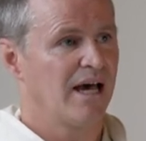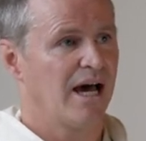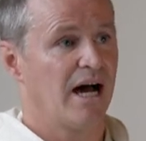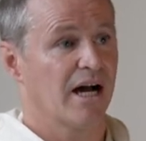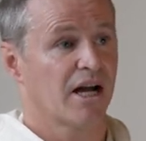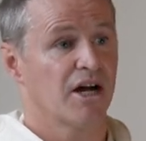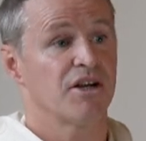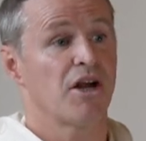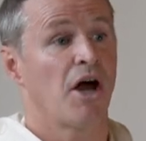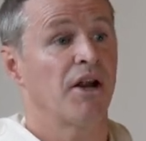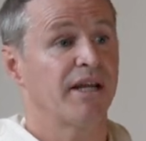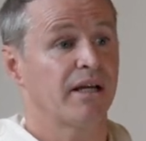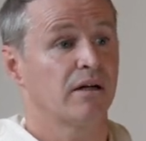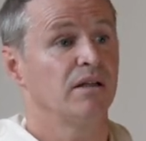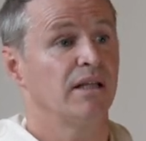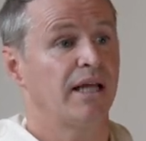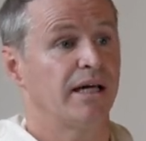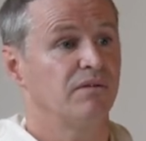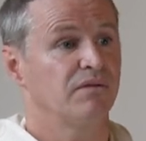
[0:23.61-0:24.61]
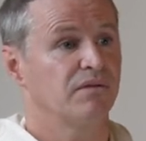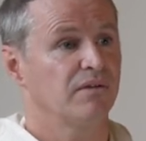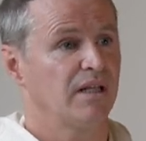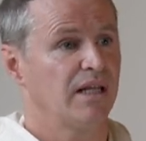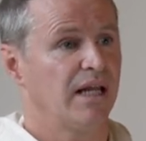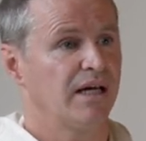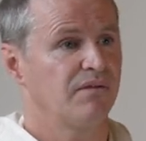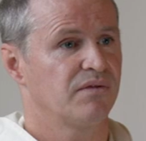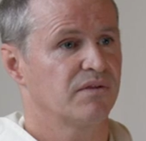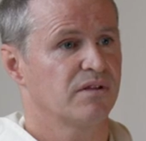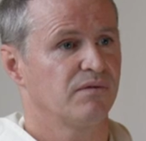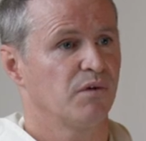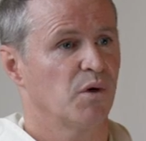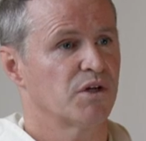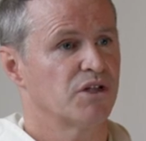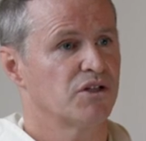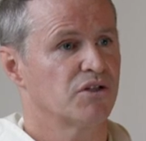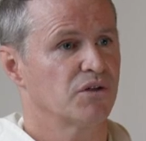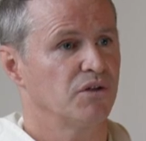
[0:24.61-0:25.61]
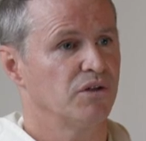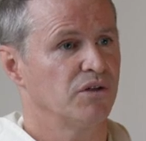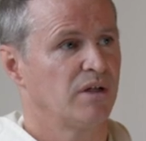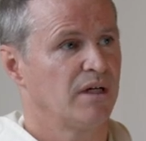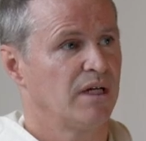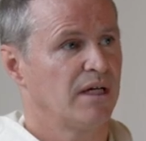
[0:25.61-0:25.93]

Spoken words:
a canonical life, a life devoted to